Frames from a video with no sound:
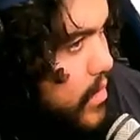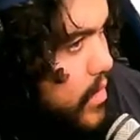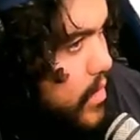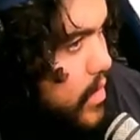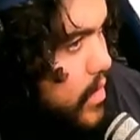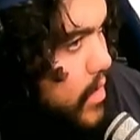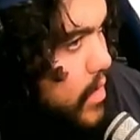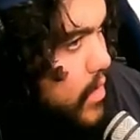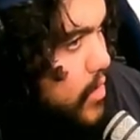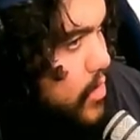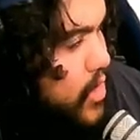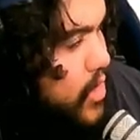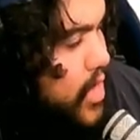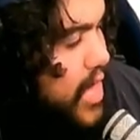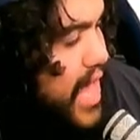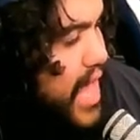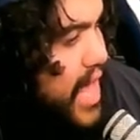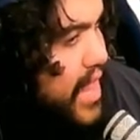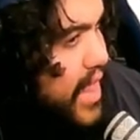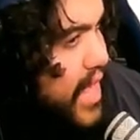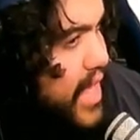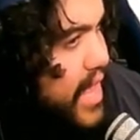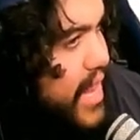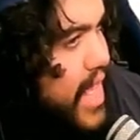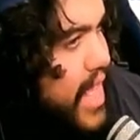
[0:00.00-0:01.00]
She had
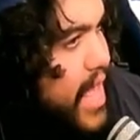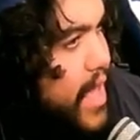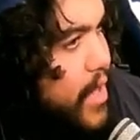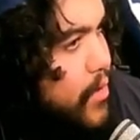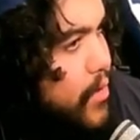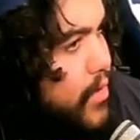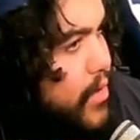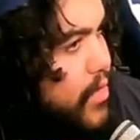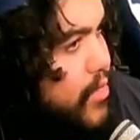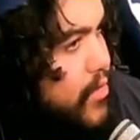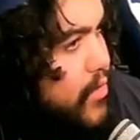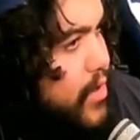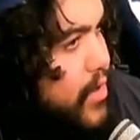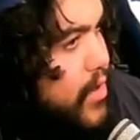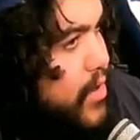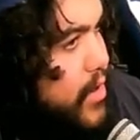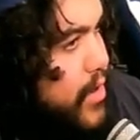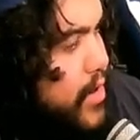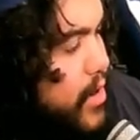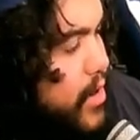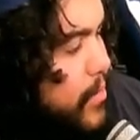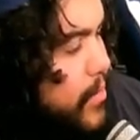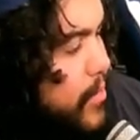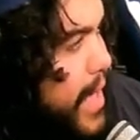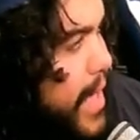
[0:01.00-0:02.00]
like an ankle injury during
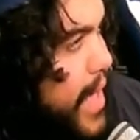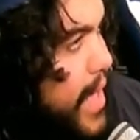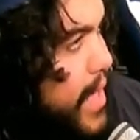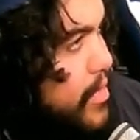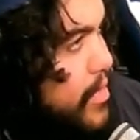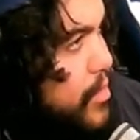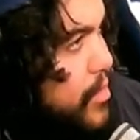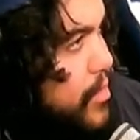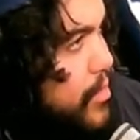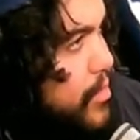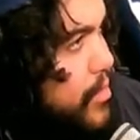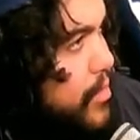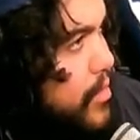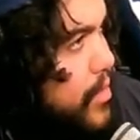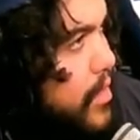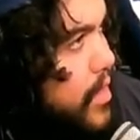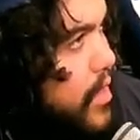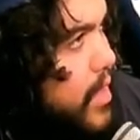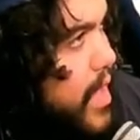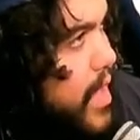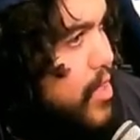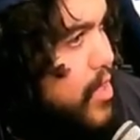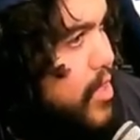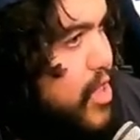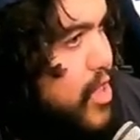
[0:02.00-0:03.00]
her match,
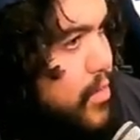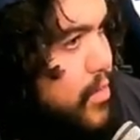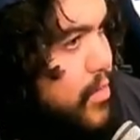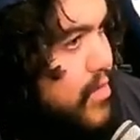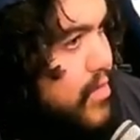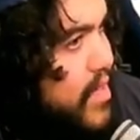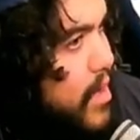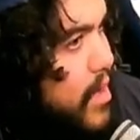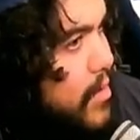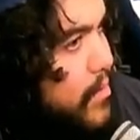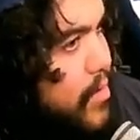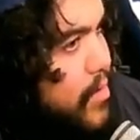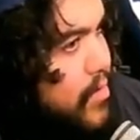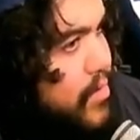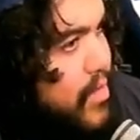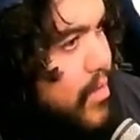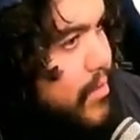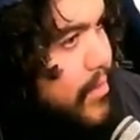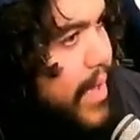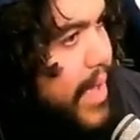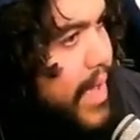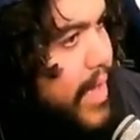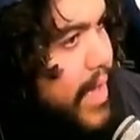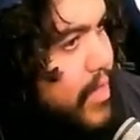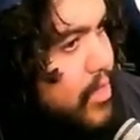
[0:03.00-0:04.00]
yeah. and she was out most of the
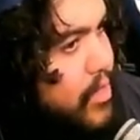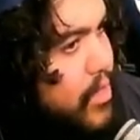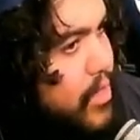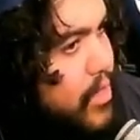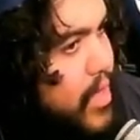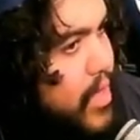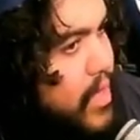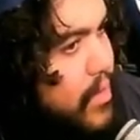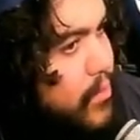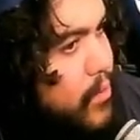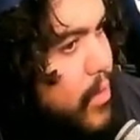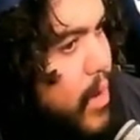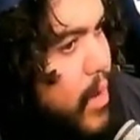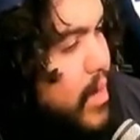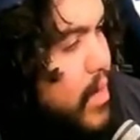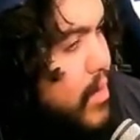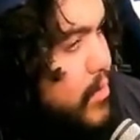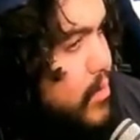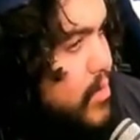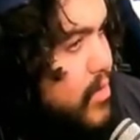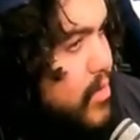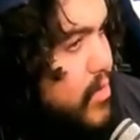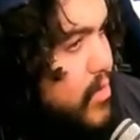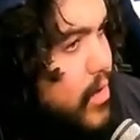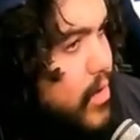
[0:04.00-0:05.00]
match. And then Ronda
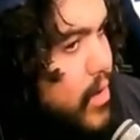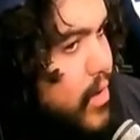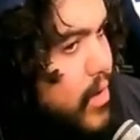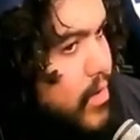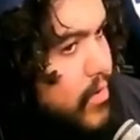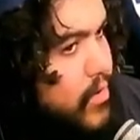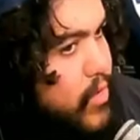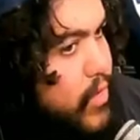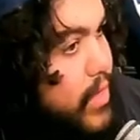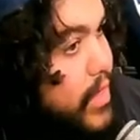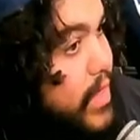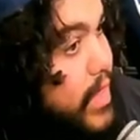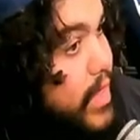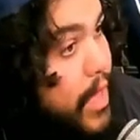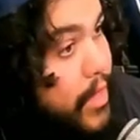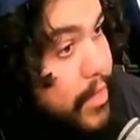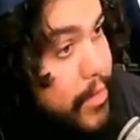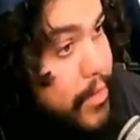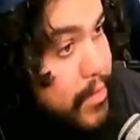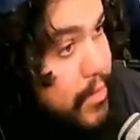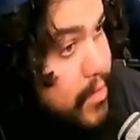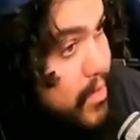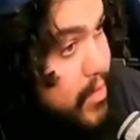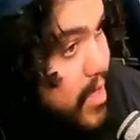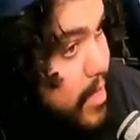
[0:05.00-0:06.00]
was to her, so the other
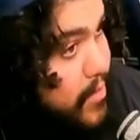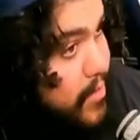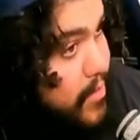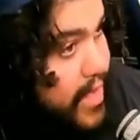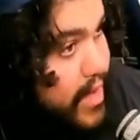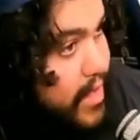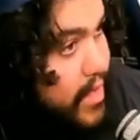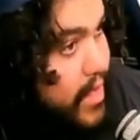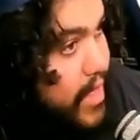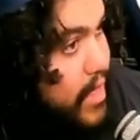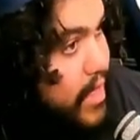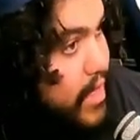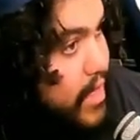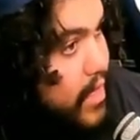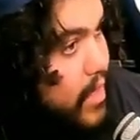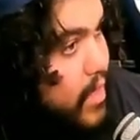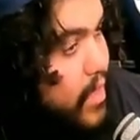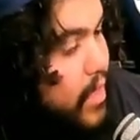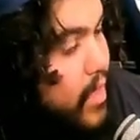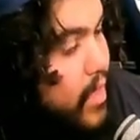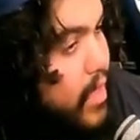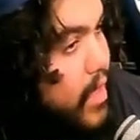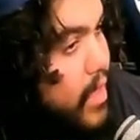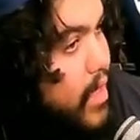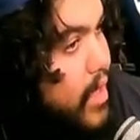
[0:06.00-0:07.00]
team. Ronda was like, just
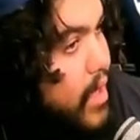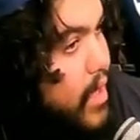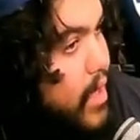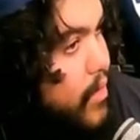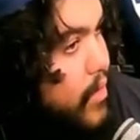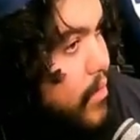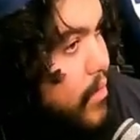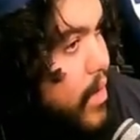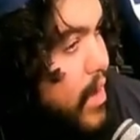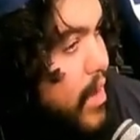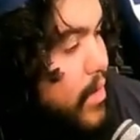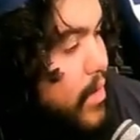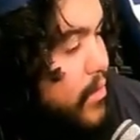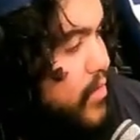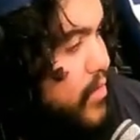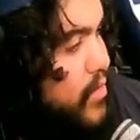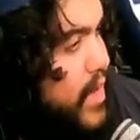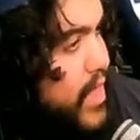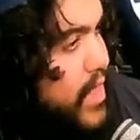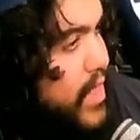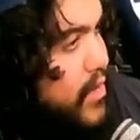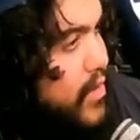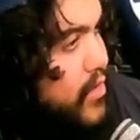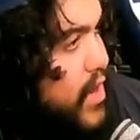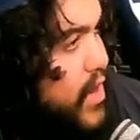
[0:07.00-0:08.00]
being. Ronda was right
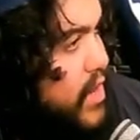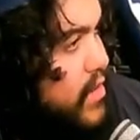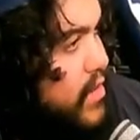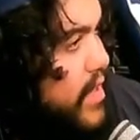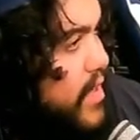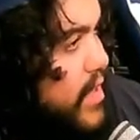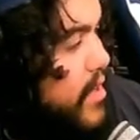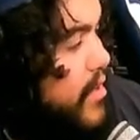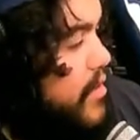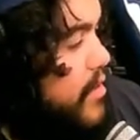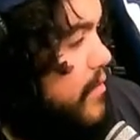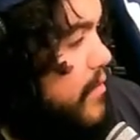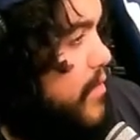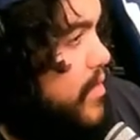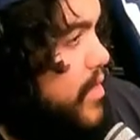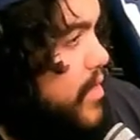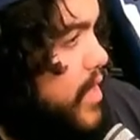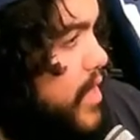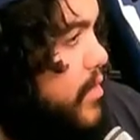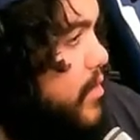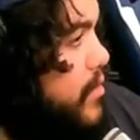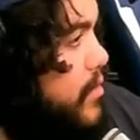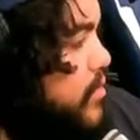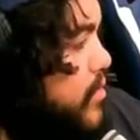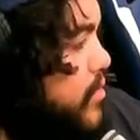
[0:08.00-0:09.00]
there trying to take care of her, and the
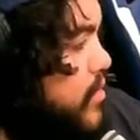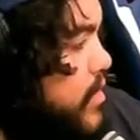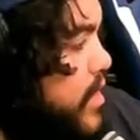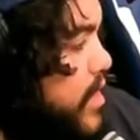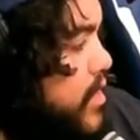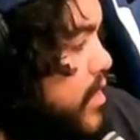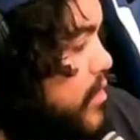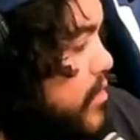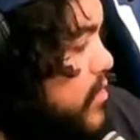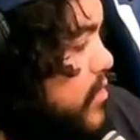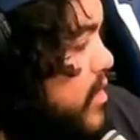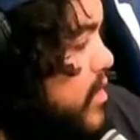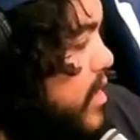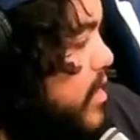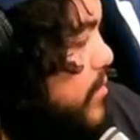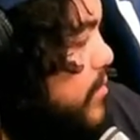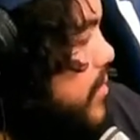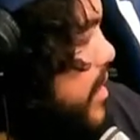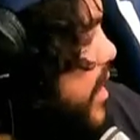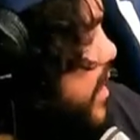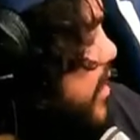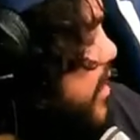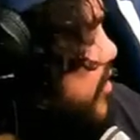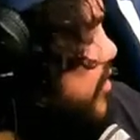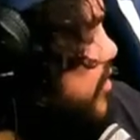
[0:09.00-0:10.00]
other the other team
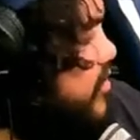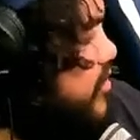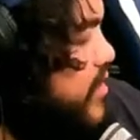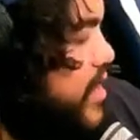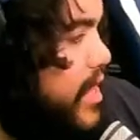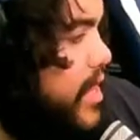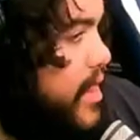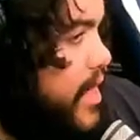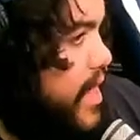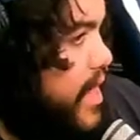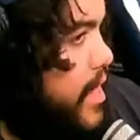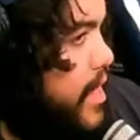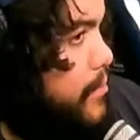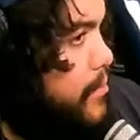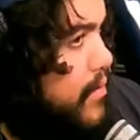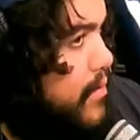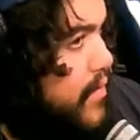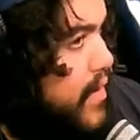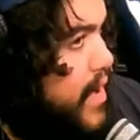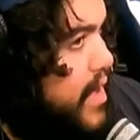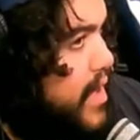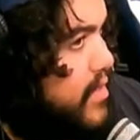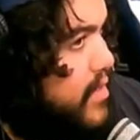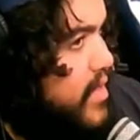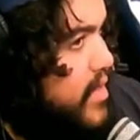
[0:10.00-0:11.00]
had to just kind of like
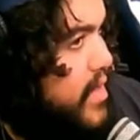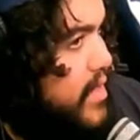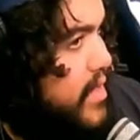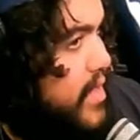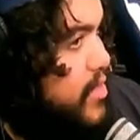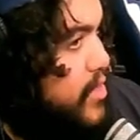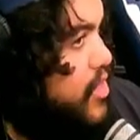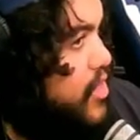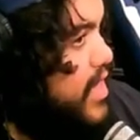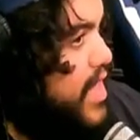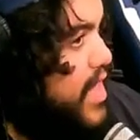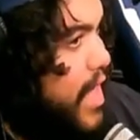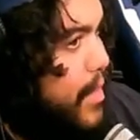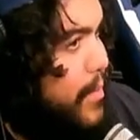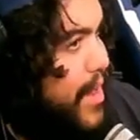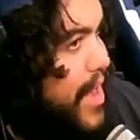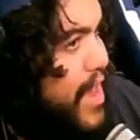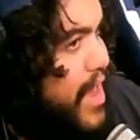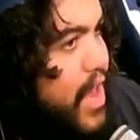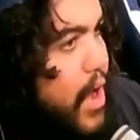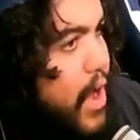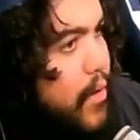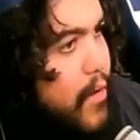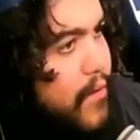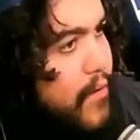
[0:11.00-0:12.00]
improvise it. And then and she then came in out of
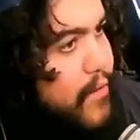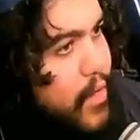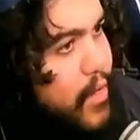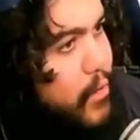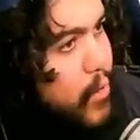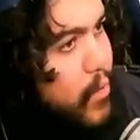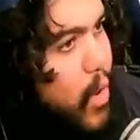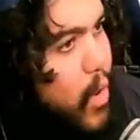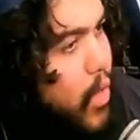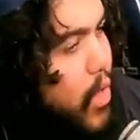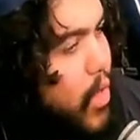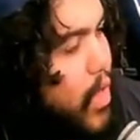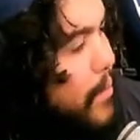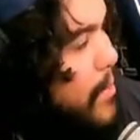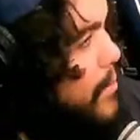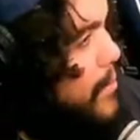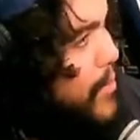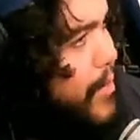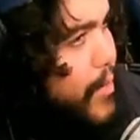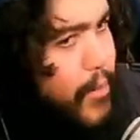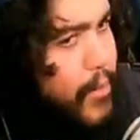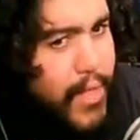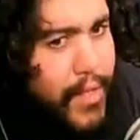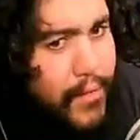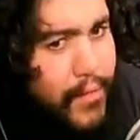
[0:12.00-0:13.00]
nowhere for the yeah. roll up. I'm
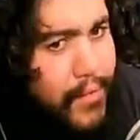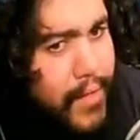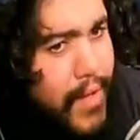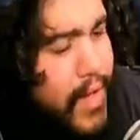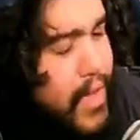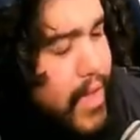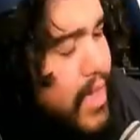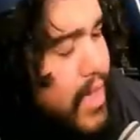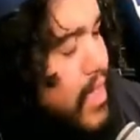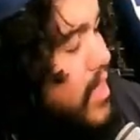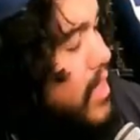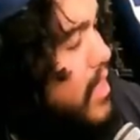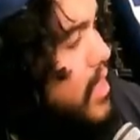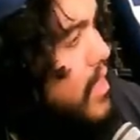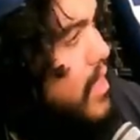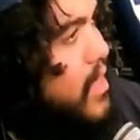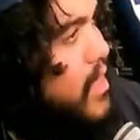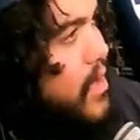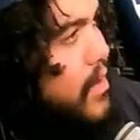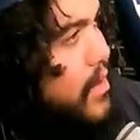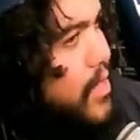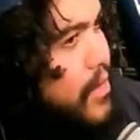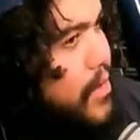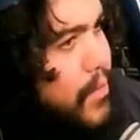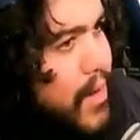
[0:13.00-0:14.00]
like, what the fuck?
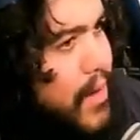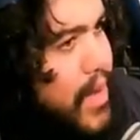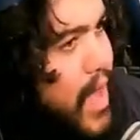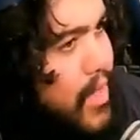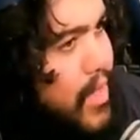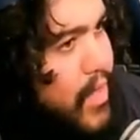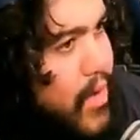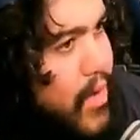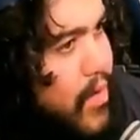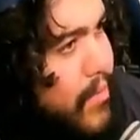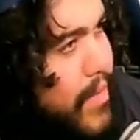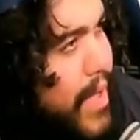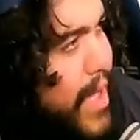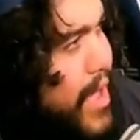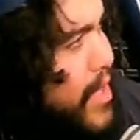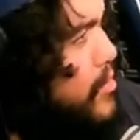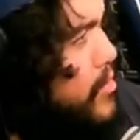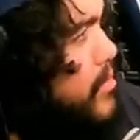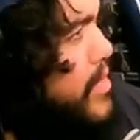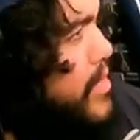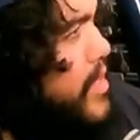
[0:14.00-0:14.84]
you were gone the whole match. What the hell